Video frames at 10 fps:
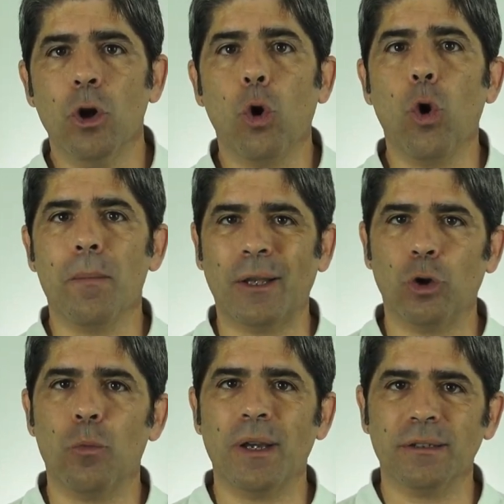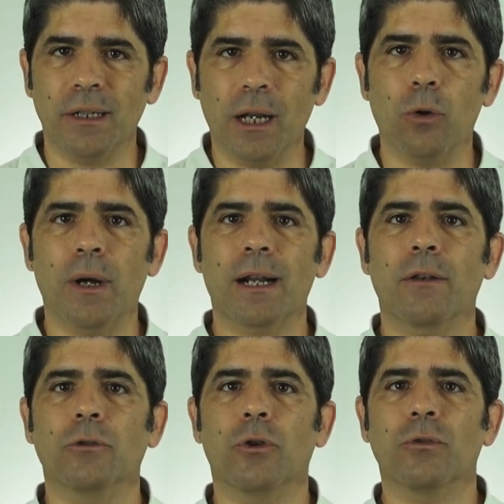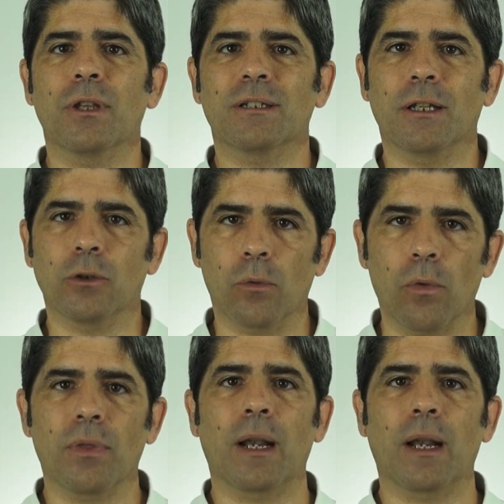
which occurs 13% of the time,